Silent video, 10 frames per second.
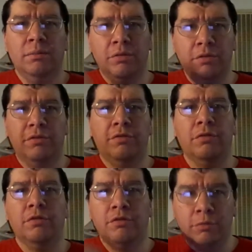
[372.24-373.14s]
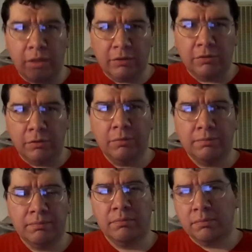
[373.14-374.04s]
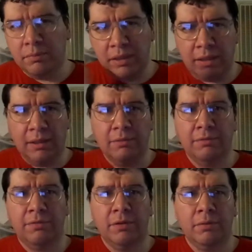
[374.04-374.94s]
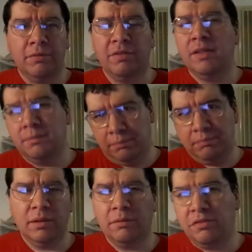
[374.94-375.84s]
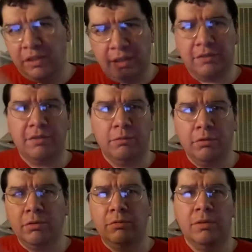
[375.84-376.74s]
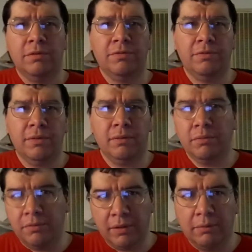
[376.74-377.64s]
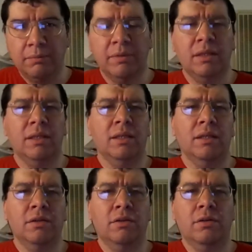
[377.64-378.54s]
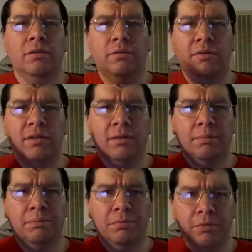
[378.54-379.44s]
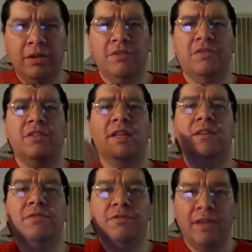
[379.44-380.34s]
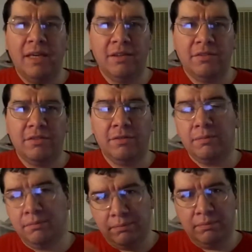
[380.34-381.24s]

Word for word: producer and director behind films that she actually worked with him, called Priest and Face.